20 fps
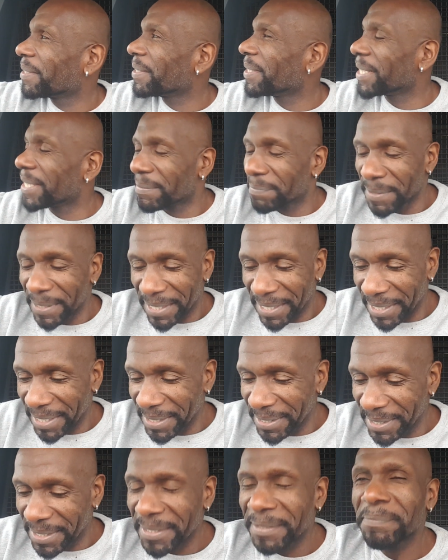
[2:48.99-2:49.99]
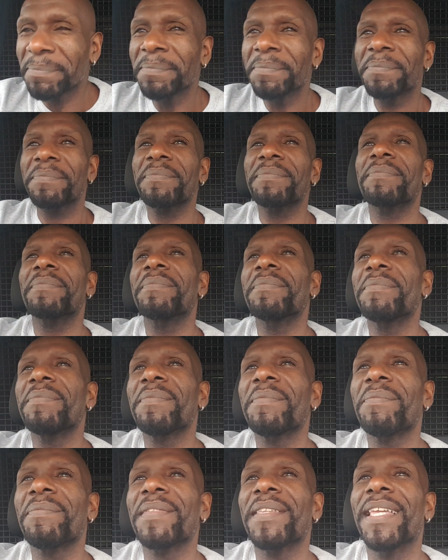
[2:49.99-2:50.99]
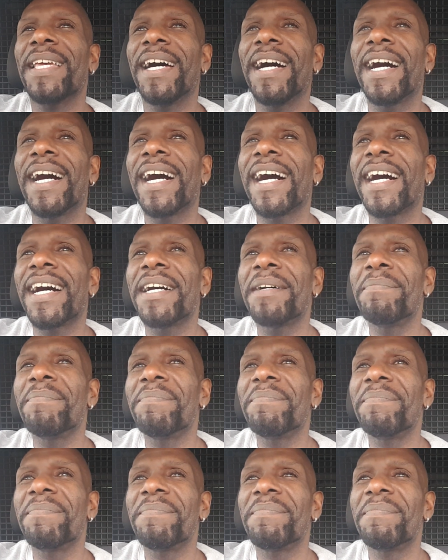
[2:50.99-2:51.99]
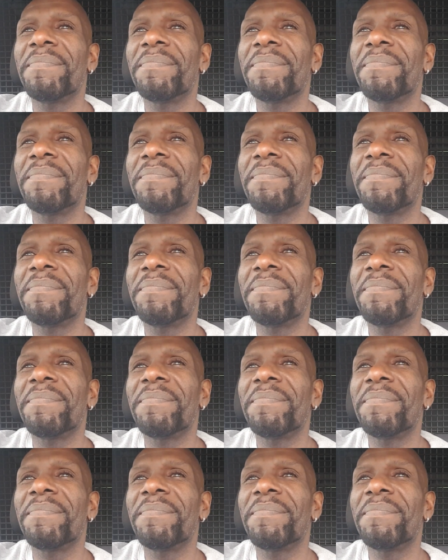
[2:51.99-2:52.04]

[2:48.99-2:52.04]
is because I'm